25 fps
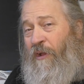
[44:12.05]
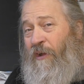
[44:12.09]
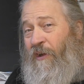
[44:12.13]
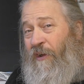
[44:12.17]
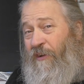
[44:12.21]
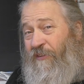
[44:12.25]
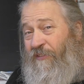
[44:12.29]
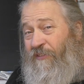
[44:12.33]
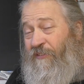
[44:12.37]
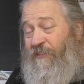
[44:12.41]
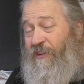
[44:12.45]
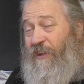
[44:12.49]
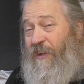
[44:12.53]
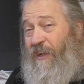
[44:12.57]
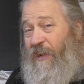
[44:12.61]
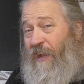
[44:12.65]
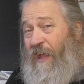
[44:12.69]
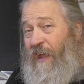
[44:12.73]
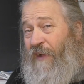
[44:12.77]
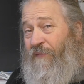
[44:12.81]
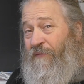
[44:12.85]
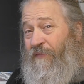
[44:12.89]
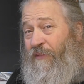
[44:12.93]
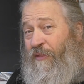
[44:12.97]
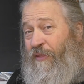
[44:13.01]
I still
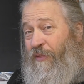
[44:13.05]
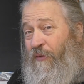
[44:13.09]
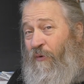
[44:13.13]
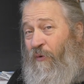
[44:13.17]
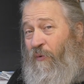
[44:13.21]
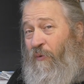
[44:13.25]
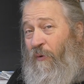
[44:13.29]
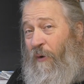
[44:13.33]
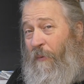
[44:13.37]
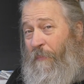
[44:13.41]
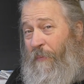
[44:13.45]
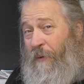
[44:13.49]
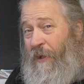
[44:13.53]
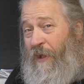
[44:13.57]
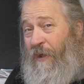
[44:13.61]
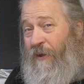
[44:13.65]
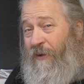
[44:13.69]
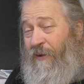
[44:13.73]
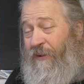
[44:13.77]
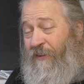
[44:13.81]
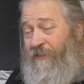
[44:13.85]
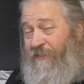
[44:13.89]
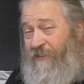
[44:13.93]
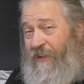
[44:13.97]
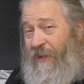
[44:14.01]
haven't thought
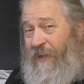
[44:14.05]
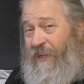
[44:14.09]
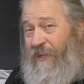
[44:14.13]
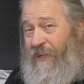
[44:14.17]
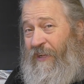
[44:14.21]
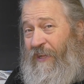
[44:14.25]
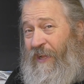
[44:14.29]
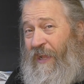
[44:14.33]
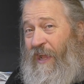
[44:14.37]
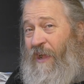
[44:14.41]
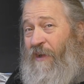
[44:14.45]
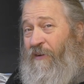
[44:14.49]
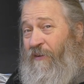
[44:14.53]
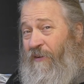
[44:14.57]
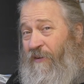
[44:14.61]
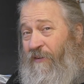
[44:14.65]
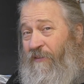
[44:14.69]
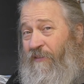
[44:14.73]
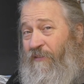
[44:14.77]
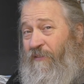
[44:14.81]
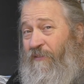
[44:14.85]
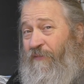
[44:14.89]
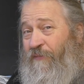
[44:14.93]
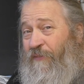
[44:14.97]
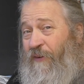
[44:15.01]
about exactly how I'm going
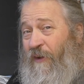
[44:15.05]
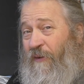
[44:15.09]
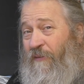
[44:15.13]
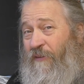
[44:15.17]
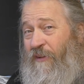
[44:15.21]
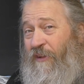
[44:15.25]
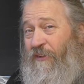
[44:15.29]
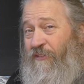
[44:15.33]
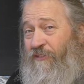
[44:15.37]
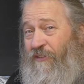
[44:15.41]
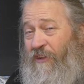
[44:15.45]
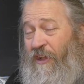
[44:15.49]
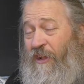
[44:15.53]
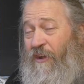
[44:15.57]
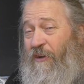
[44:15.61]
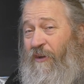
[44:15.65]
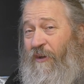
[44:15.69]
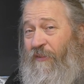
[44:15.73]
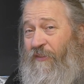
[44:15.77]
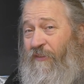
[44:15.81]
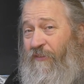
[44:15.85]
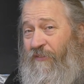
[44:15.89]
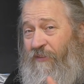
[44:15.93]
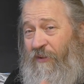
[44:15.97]
to do the foliage yet either.